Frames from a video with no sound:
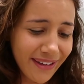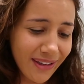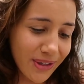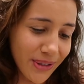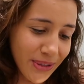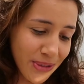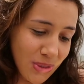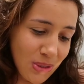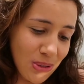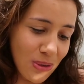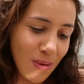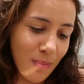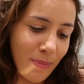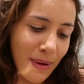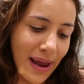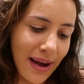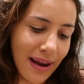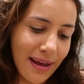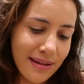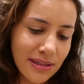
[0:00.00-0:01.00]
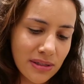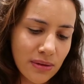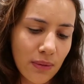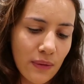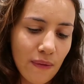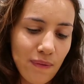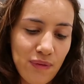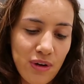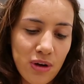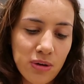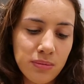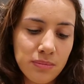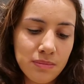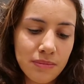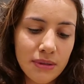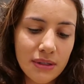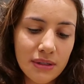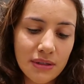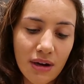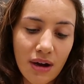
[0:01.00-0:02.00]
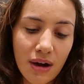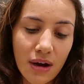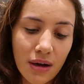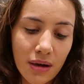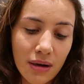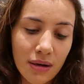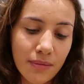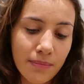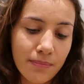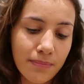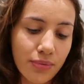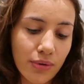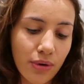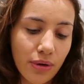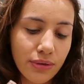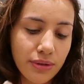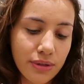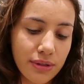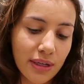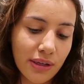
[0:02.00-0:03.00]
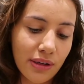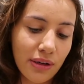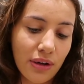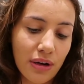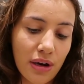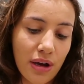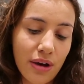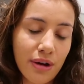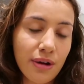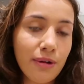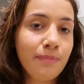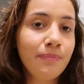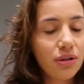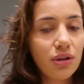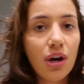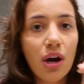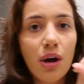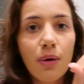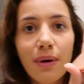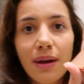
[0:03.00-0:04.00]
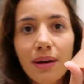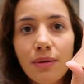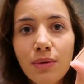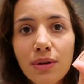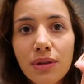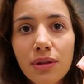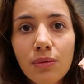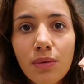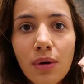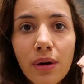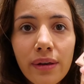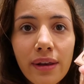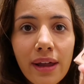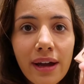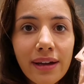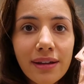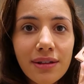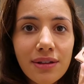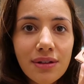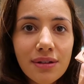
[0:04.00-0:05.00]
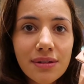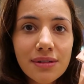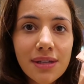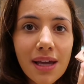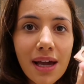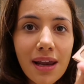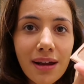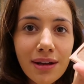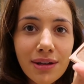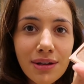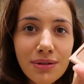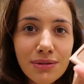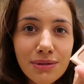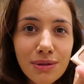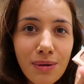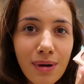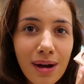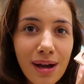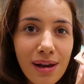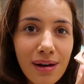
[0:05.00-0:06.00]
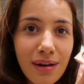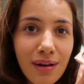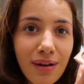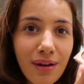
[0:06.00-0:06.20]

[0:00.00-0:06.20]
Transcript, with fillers: contour palette. It's called Film Star Bronze and Glow. Go in with the one that you can tell I use quite a